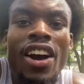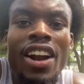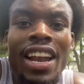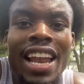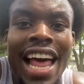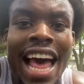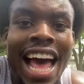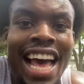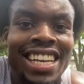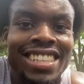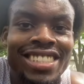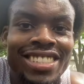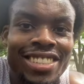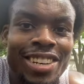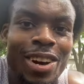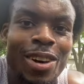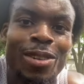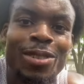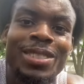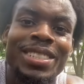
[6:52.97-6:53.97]
last
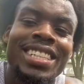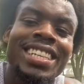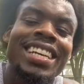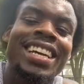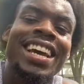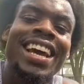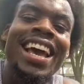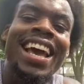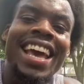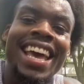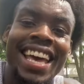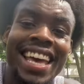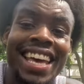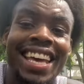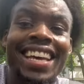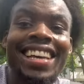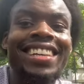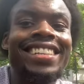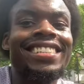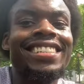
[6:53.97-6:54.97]
coach
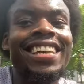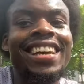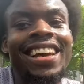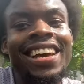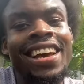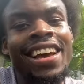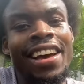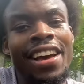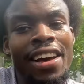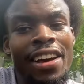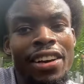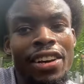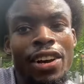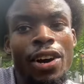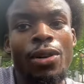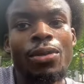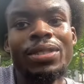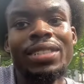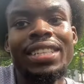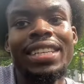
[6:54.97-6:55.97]
is
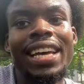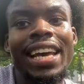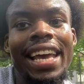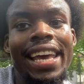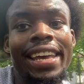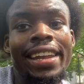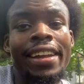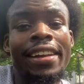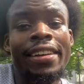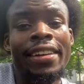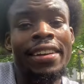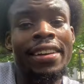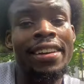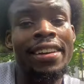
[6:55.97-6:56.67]
Coach Aiden.